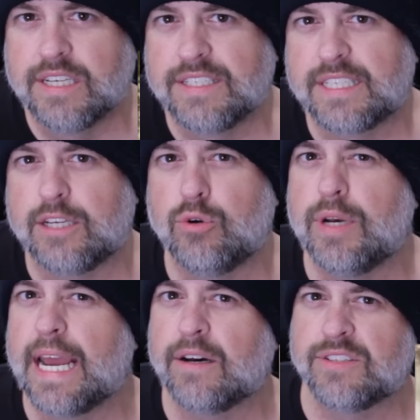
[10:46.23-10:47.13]
See who
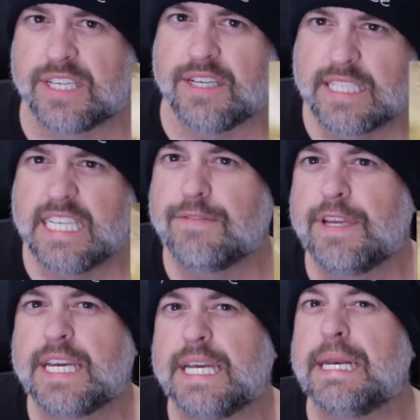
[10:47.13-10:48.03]
nails it. See if
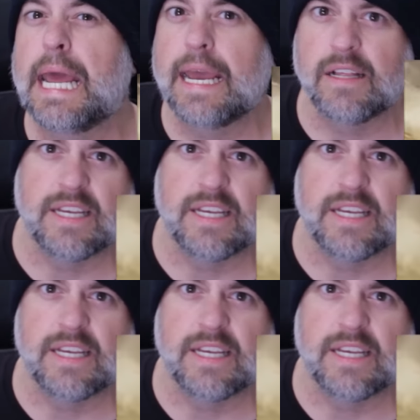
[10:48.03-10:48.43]
he can nail